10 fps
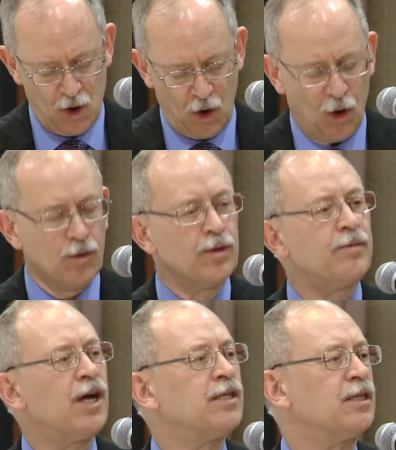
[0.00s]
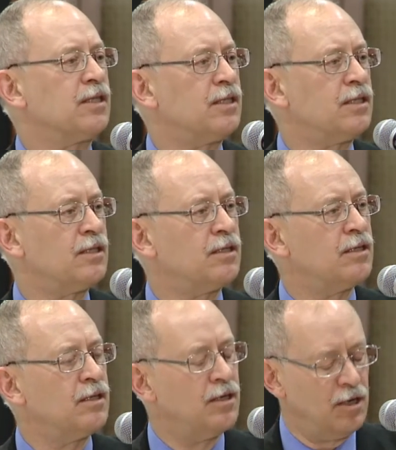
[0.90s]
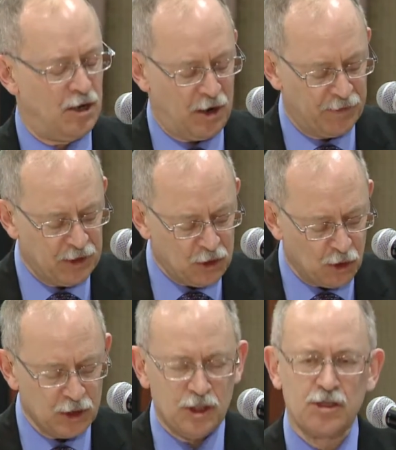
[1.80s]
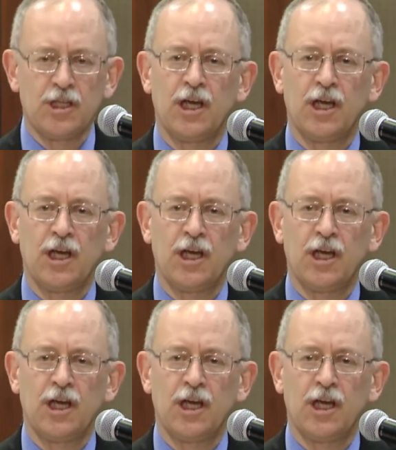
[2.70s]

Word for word: or remind us of the tortured